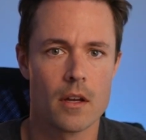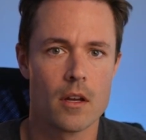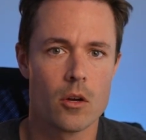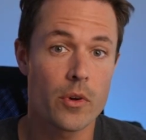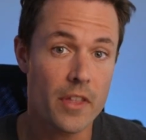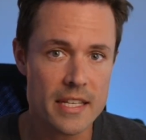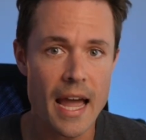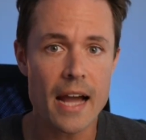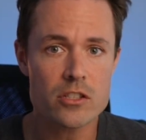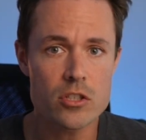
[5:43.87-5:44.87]
With a
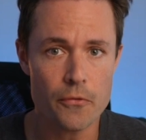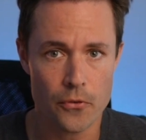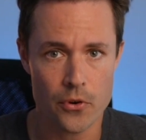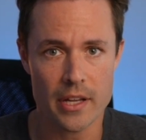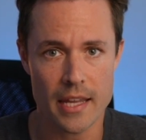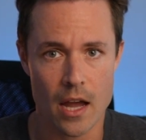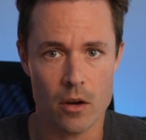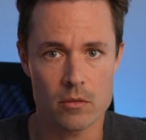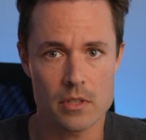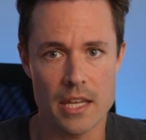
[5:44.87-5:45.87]
tax-deferred
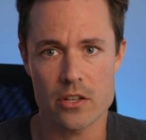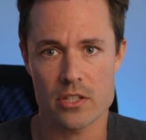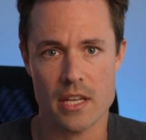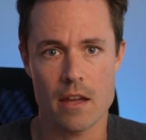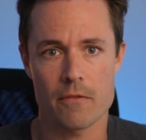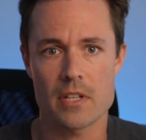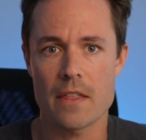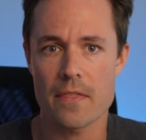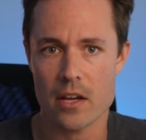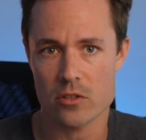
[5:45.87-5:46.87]
account, he could save
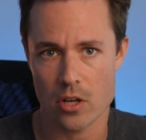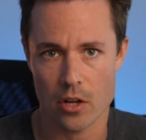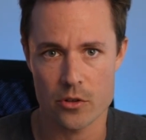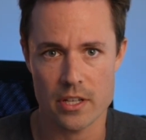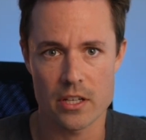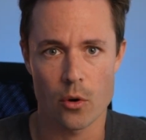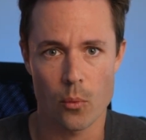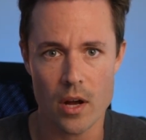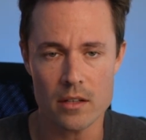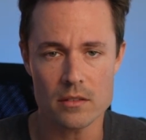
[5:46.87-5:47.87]
$10,000 in year
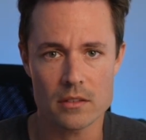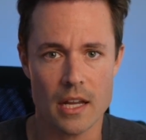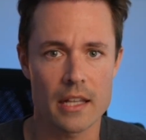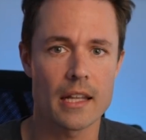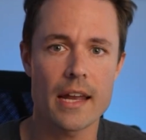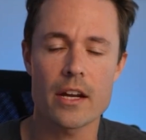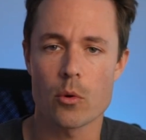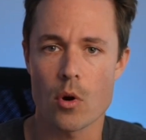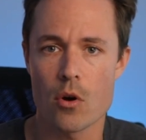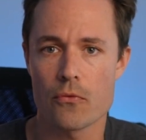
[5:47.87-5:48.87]
one and let it
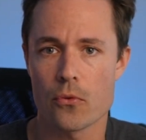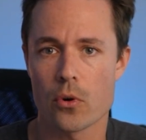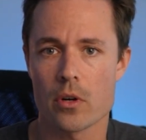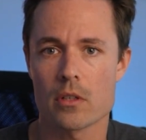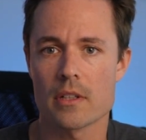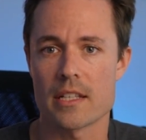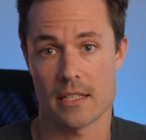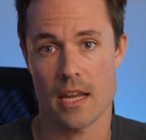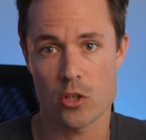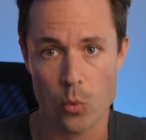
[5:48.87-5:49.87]
grow for, let's
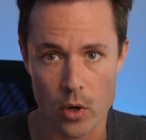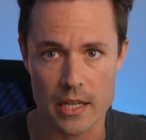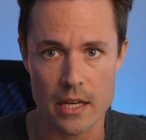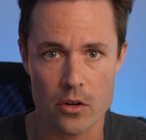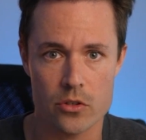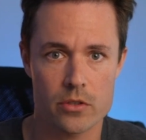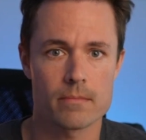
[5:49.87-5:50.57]
say, 20 years.